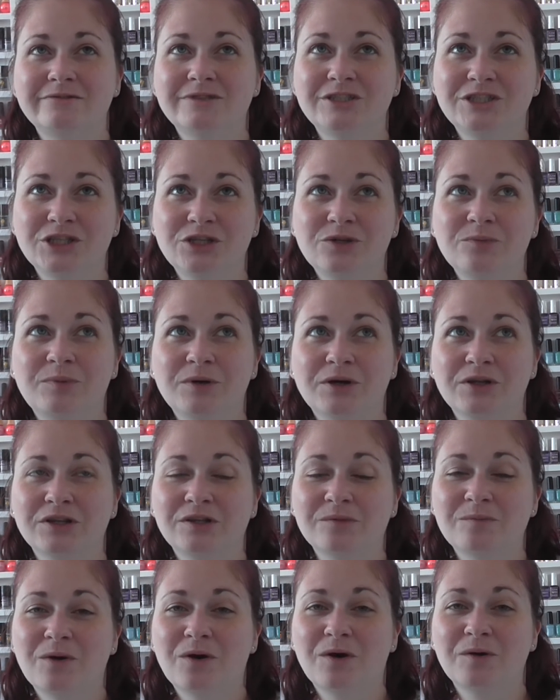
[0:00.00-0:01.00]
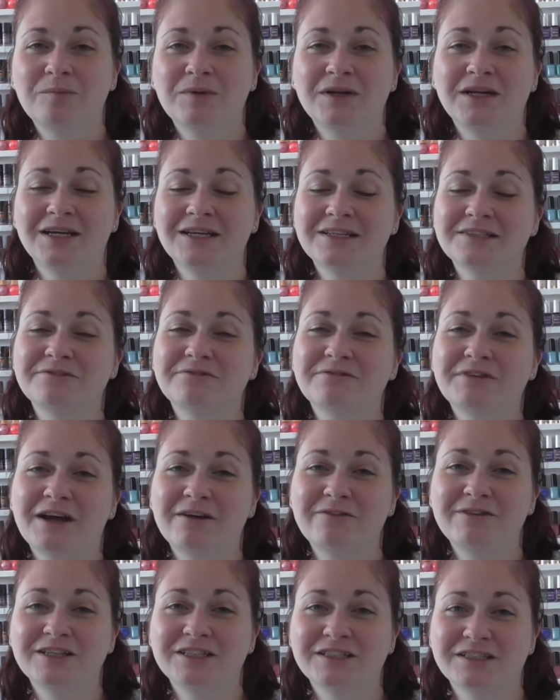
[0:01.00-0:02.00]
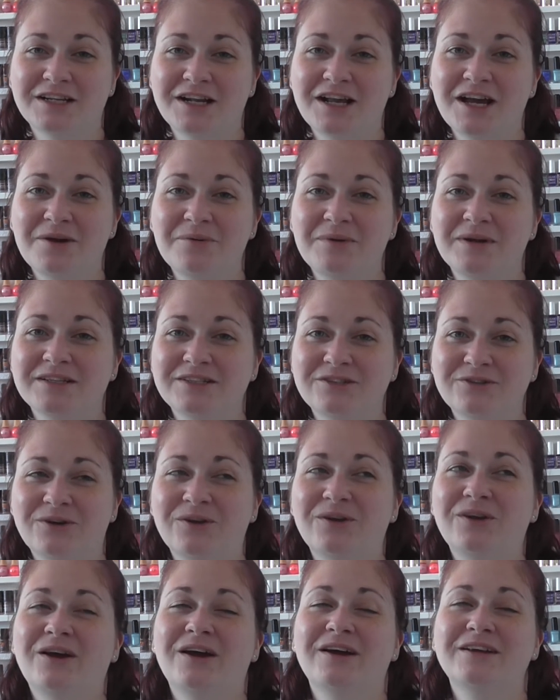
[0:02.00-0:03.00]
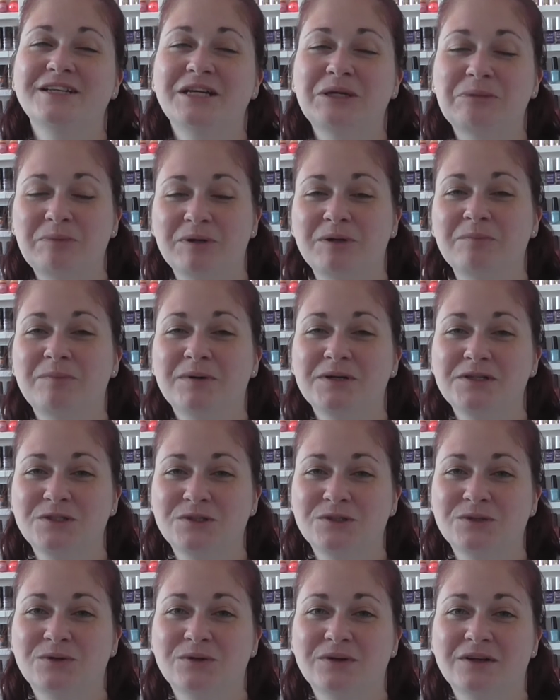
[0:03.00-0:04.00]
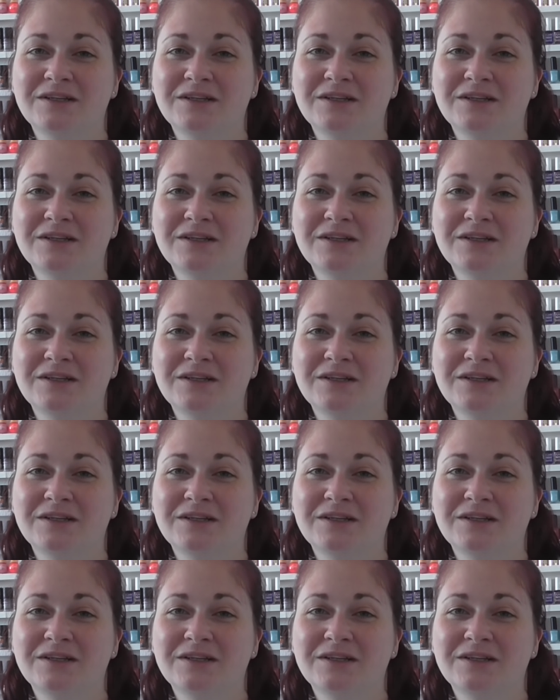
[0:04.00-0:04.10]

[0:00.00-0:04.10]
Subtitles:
do put them on, but it is very slow. It's not like I don't put a bunch on